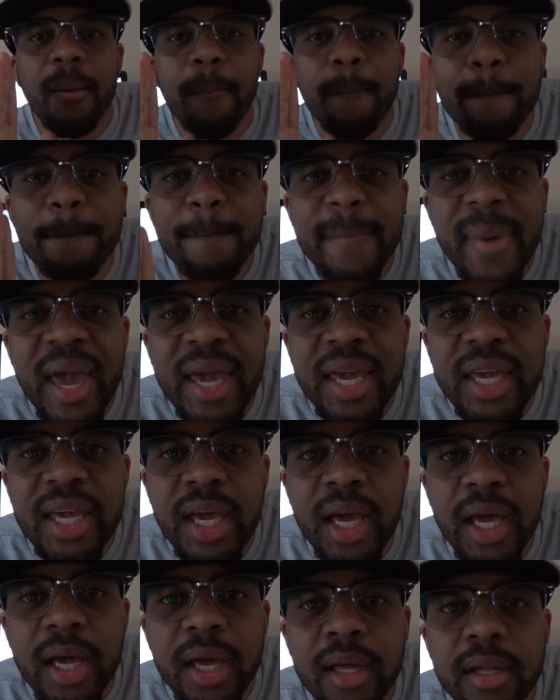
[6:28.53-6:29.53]

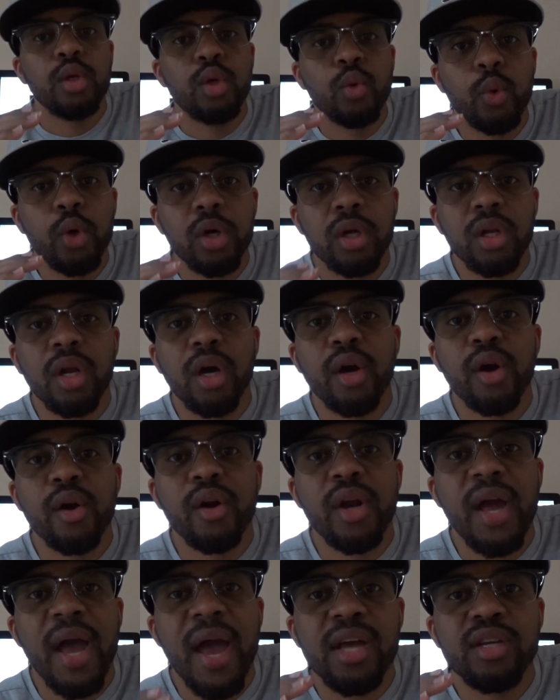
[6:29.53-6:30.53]
Make it. You will
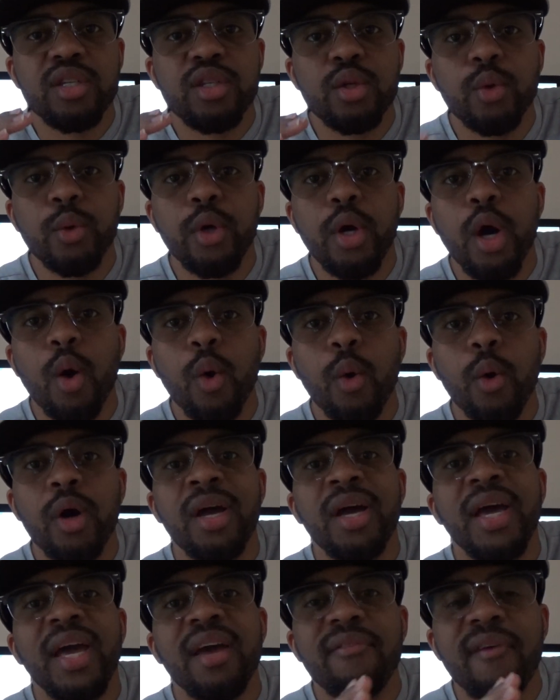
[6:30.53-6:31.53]
learn as you
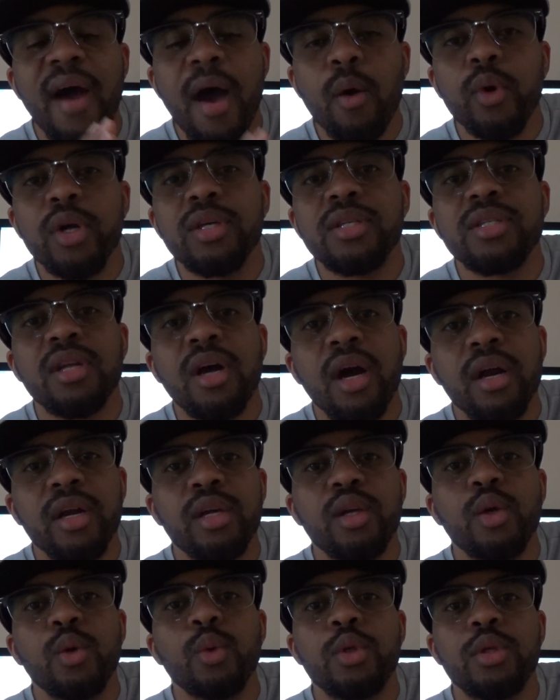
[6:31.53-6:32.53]
go. If I would have
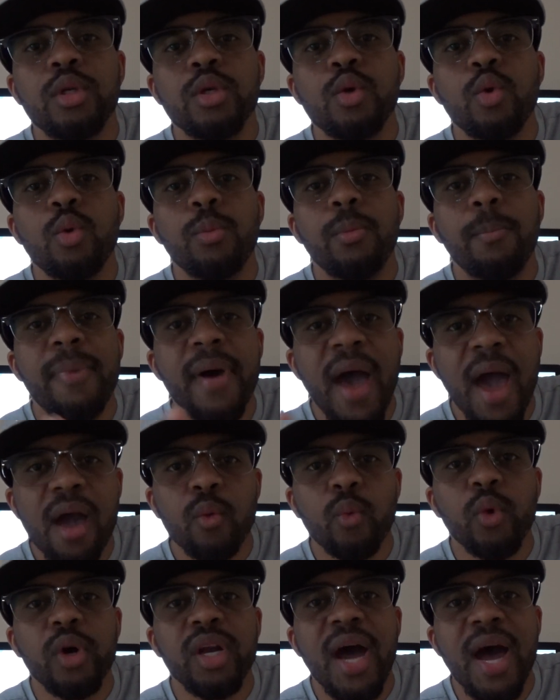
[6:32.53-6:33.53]
started YouTube
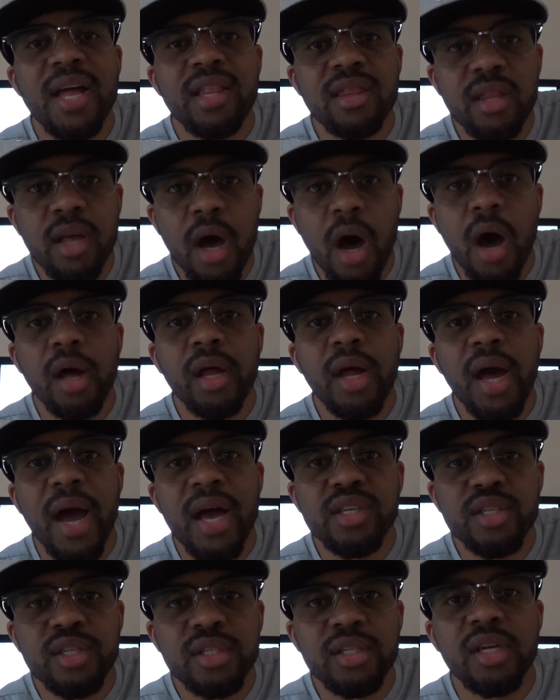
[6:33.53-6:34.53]
back when I thought
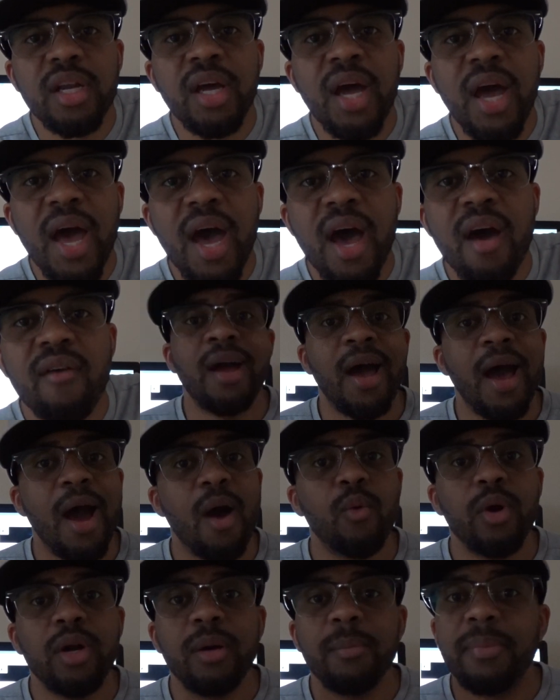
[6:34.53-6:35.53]
I should have, I
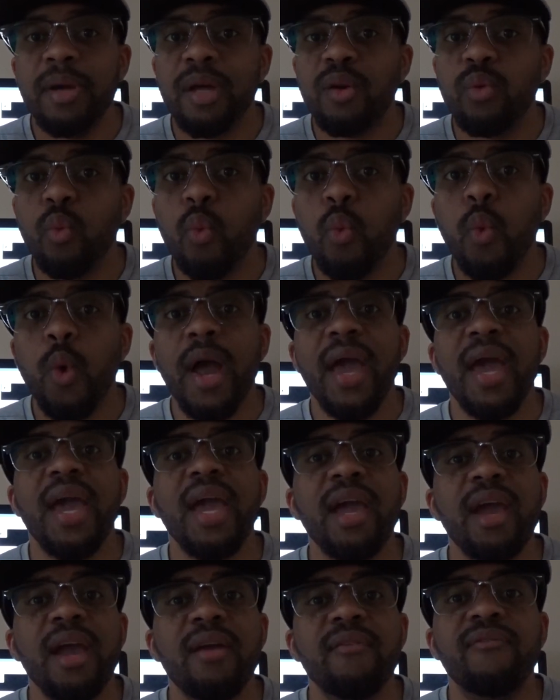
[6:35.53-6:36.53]
would have been
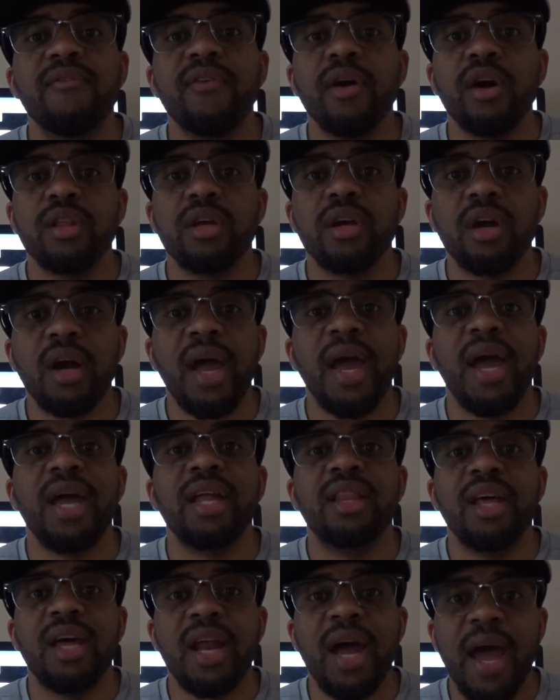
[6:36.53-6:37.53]
way further
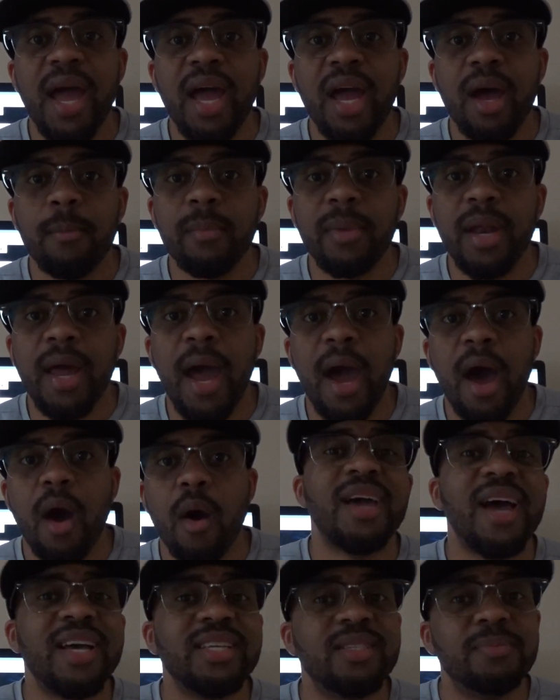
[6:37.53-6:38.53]
ahead than I am
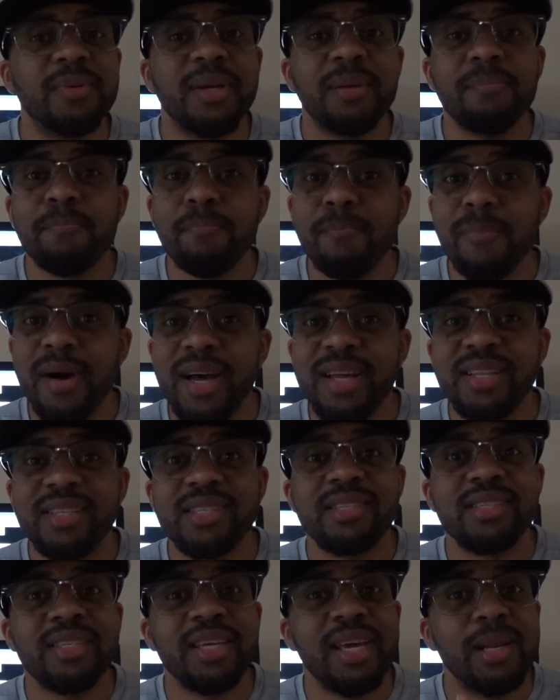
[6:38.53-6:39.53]
now. I spent
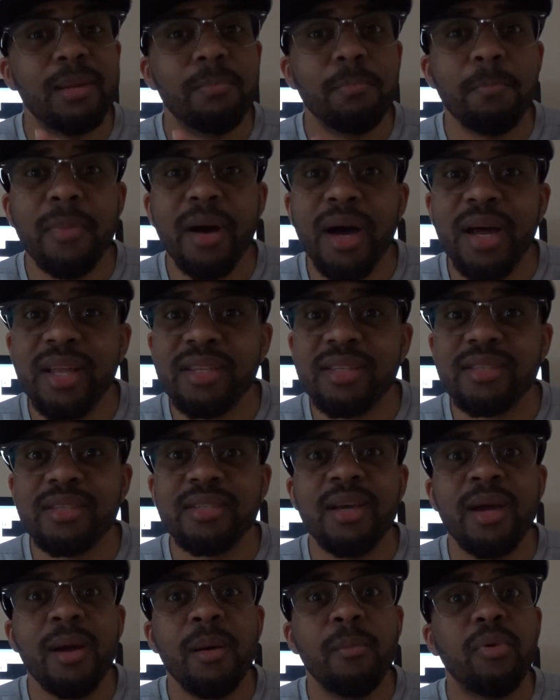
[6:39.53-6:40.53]
months and
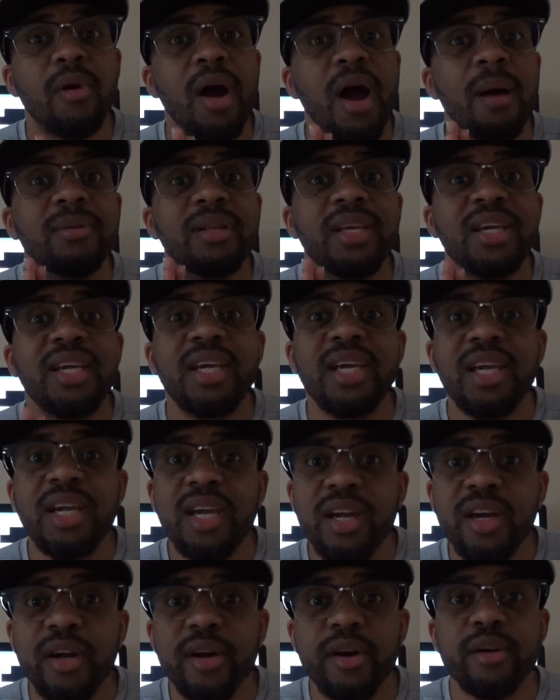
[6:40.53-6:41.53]
months, probably
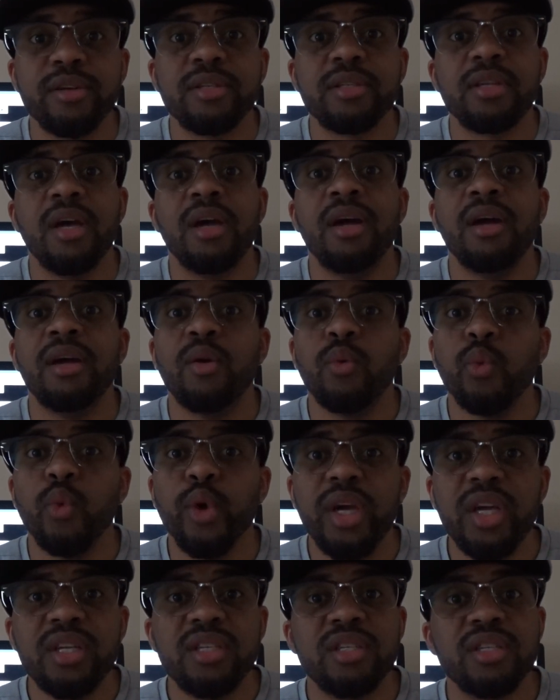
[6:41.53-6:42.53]
years,
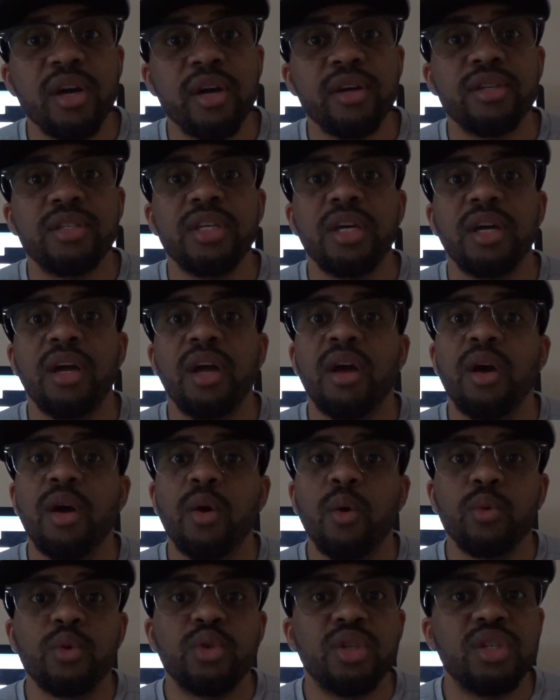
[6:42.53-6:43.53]
researching,
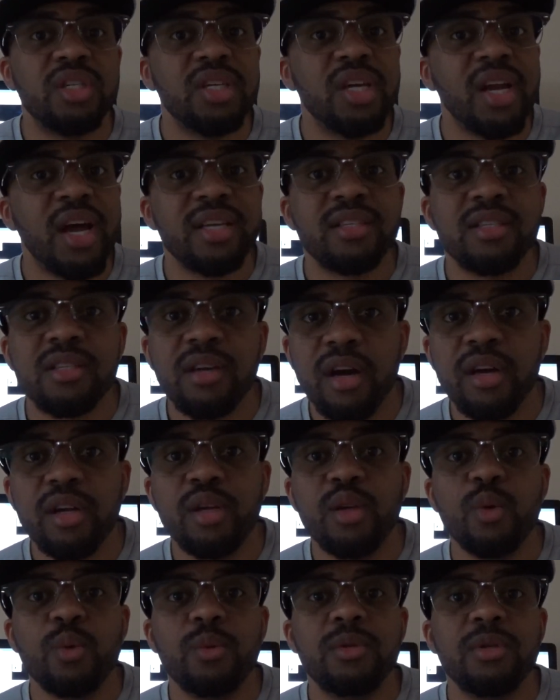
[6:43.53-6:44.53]
should I start a
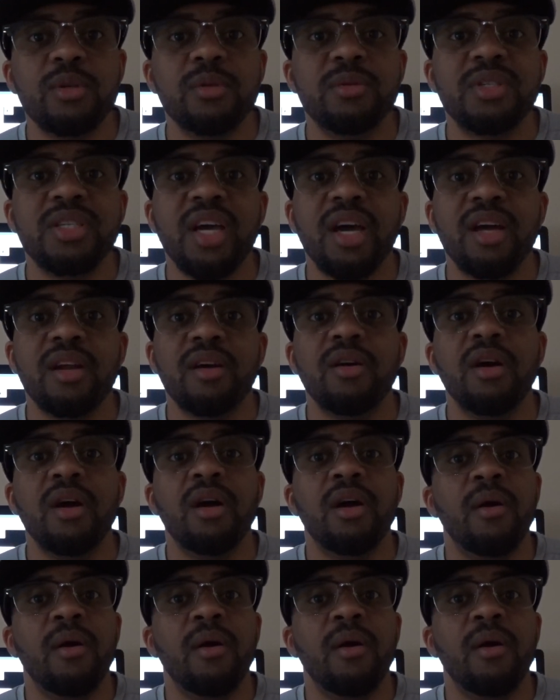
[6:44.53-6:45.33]
YouTube channel?